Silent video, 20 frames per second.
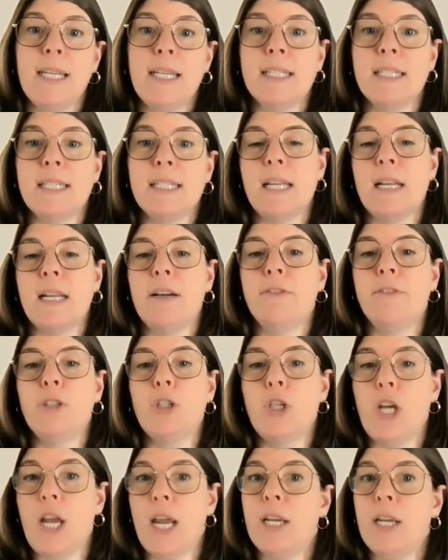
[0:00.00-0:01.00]
instead of
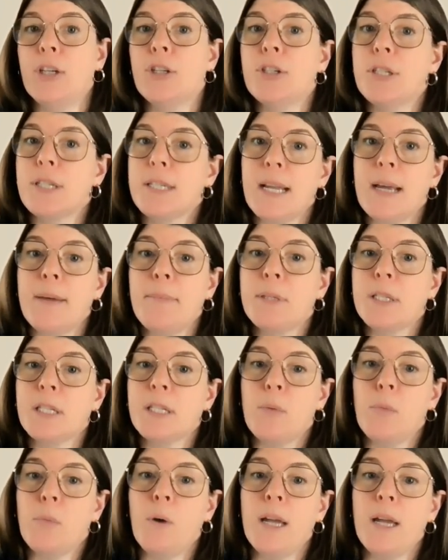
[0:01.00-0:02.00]
change steps
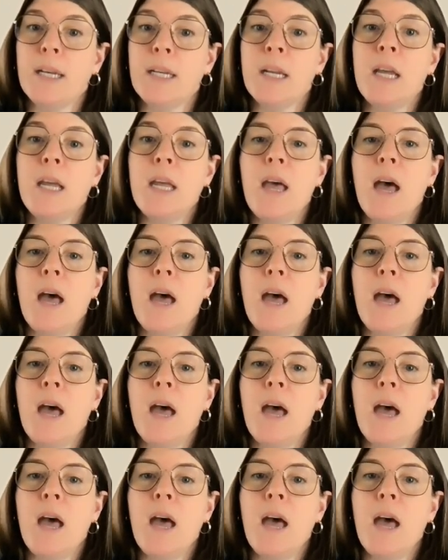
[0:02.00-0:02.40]
to 1